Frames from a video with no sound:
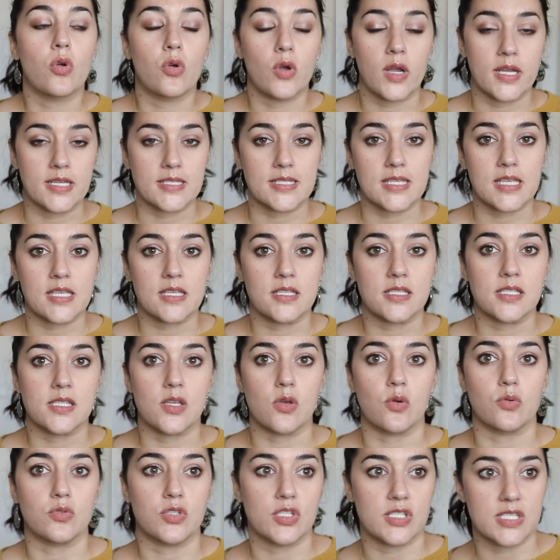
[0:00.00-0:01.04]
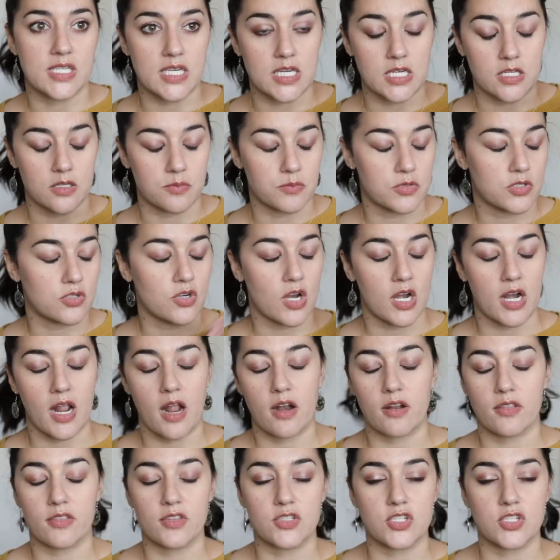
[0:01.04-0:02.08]
crazy so just eating them straight
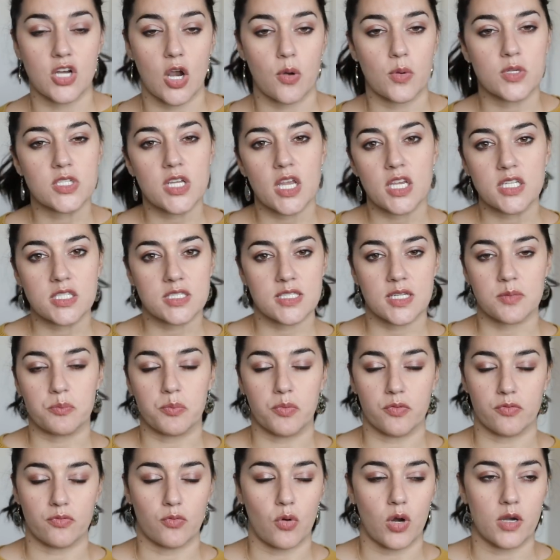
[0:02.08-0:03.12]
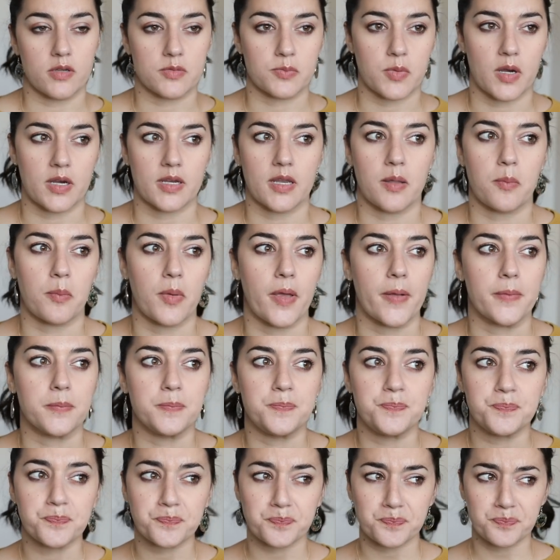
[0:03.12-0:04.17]
out of the jar which i did before i was pregnant but
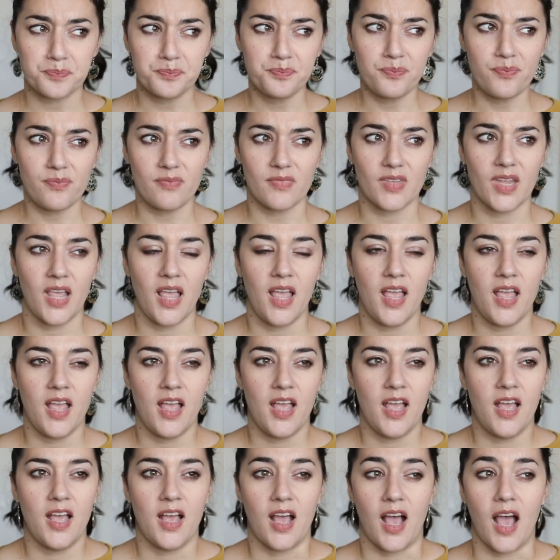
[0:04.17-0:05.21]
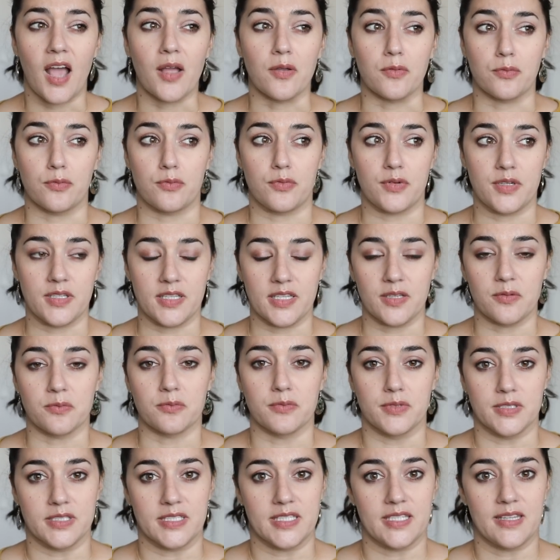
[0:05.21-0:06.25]
I really,
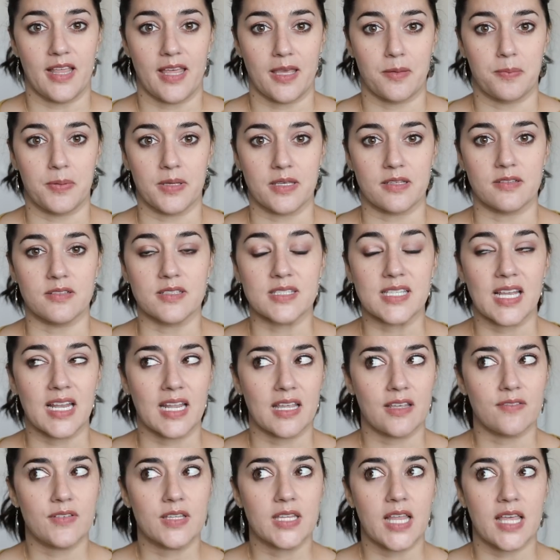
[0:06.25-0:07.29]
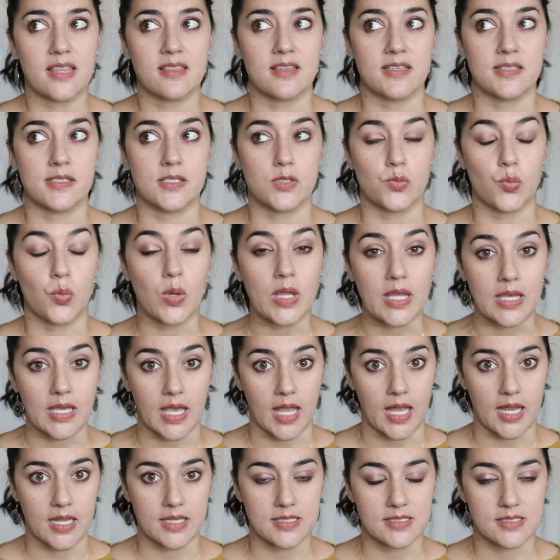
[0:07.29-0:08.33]
really like pickles, and I even like the sweet
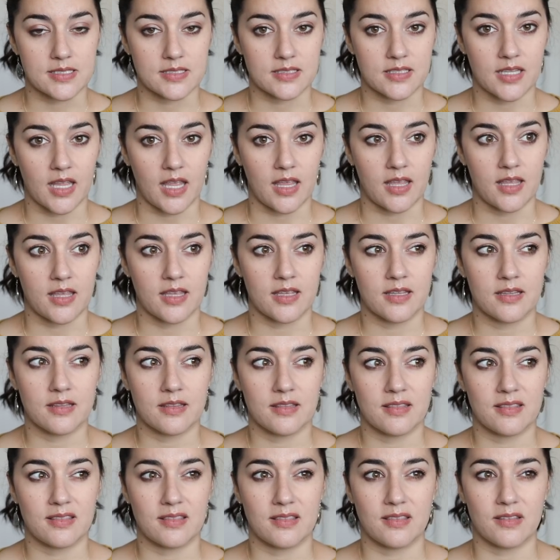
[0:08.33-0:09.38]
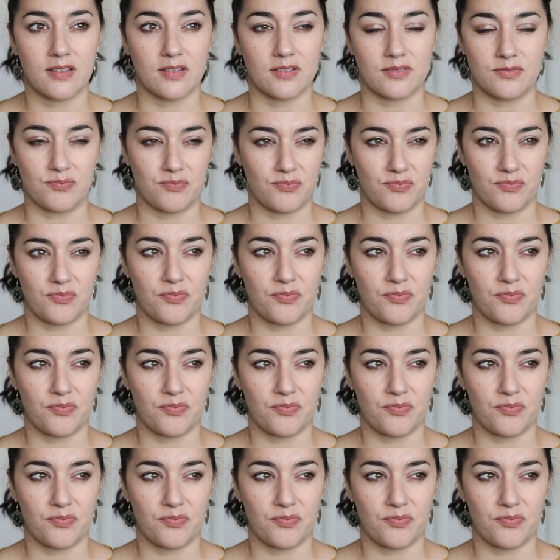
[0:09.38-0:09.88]
kind, like the